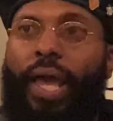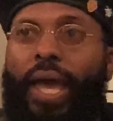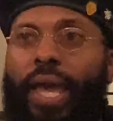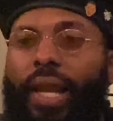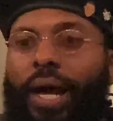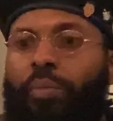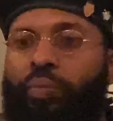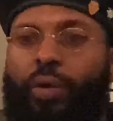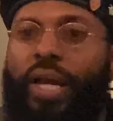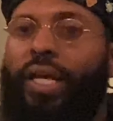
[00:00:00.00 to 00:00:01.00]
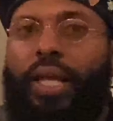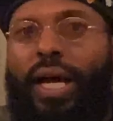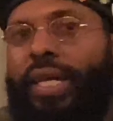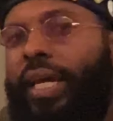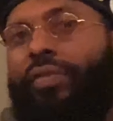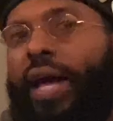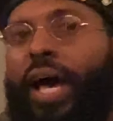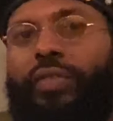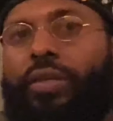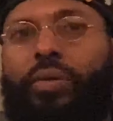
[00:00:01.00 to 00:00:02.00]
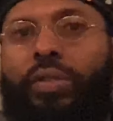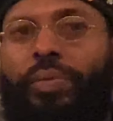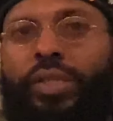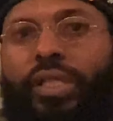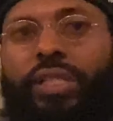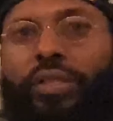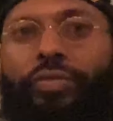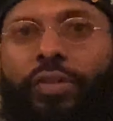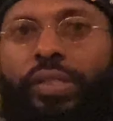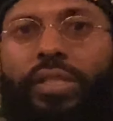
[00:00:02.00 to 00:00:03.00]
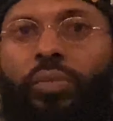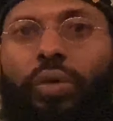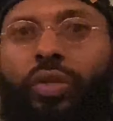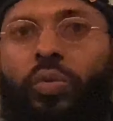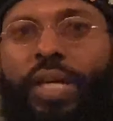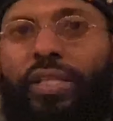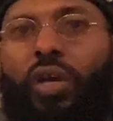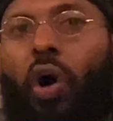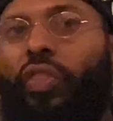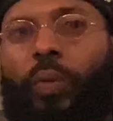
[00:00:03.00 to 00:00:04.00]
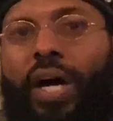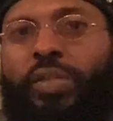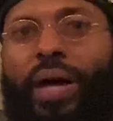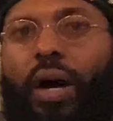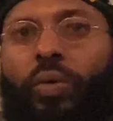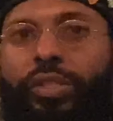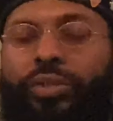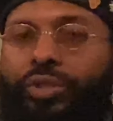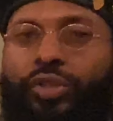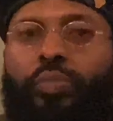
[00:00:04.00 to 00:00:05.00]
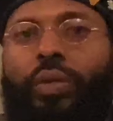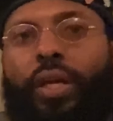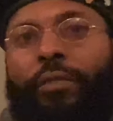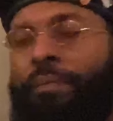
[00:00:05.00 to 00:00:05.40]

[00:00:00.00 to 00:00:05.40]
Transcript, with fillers: And I pray that I never have to do this position in front of someone who has authorized power to shoot me.